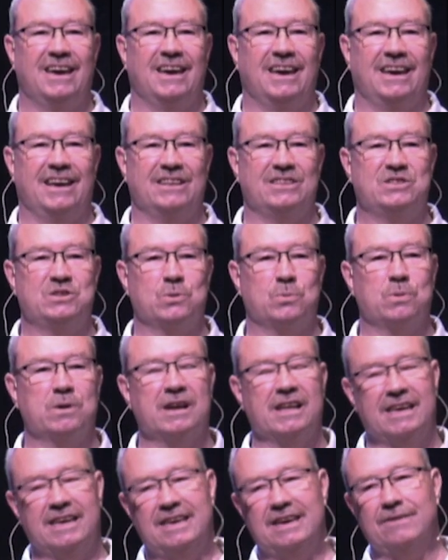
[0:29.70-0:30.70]
And so we're
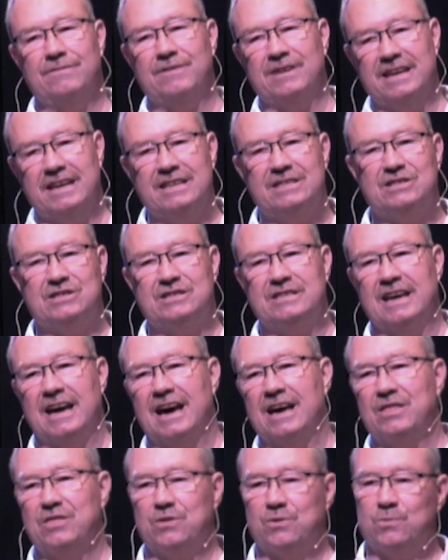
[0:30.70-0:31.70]
going to give each
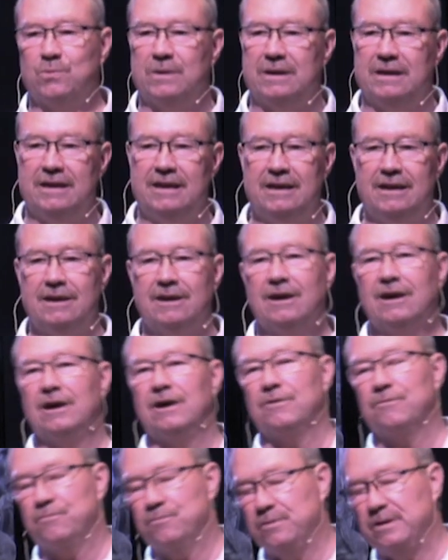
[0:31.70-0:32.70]
dad 3
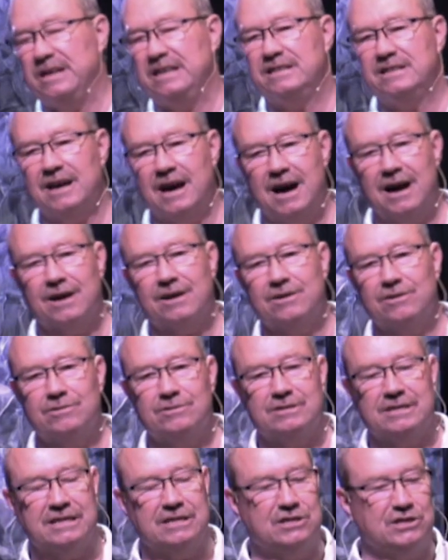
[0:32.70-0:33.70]
free
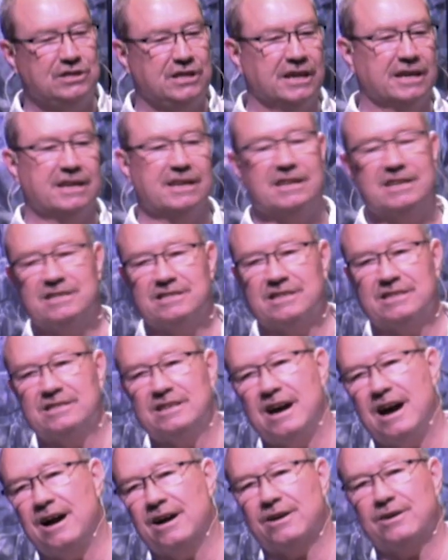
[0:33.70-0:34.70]
tacos. Each ticket is a
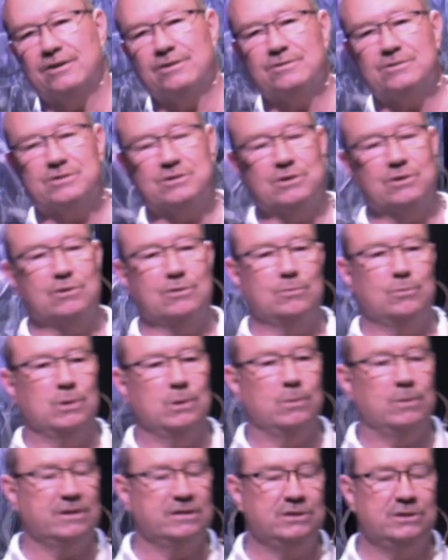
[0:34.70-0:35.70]
taco, so we
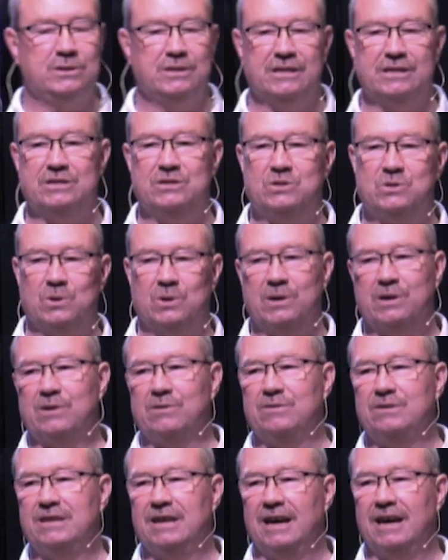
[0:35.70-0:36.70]
want you to enjoy your
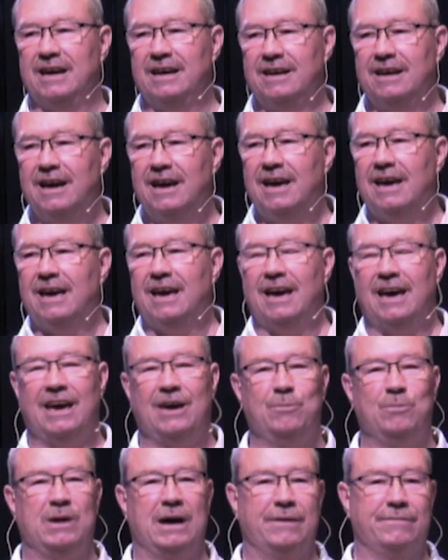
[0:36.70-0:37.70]
day.
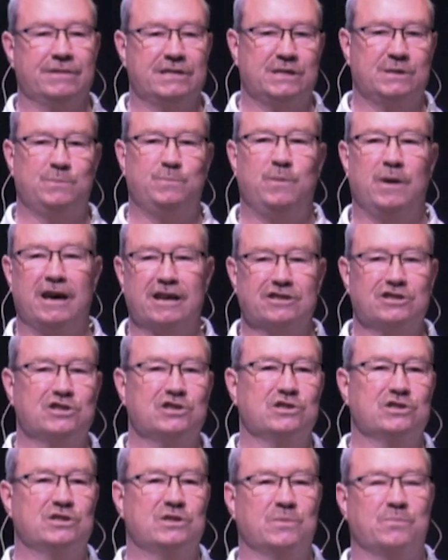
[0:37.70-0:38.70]
And we have a
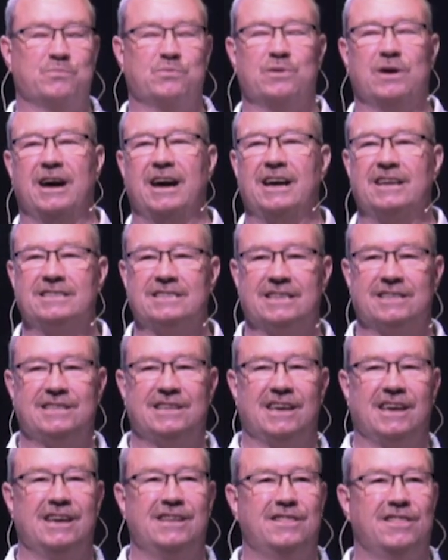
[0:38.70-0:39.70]
special surprise at
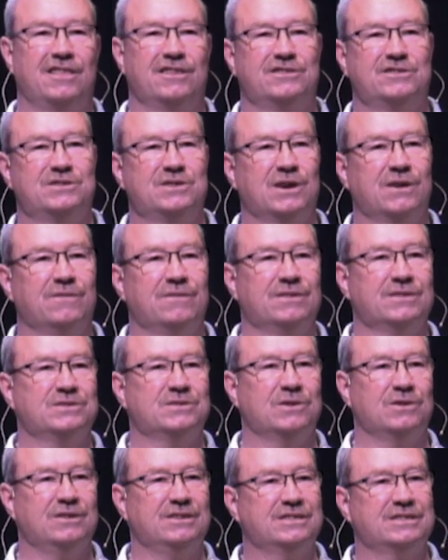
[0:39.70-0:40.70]
the end of the service,
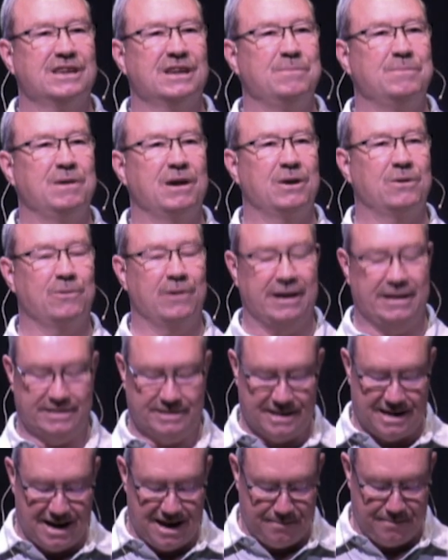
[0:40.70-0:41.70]
so it's going to be a great
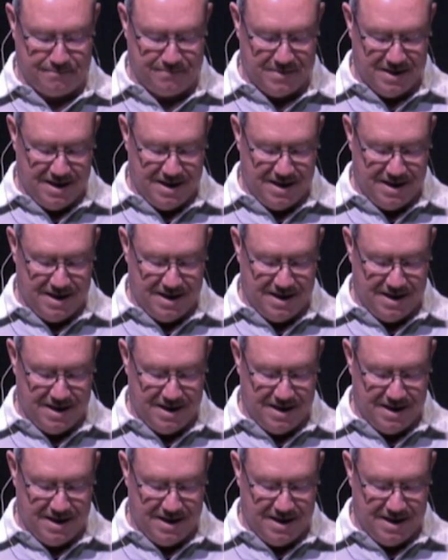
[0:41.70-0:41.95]
time.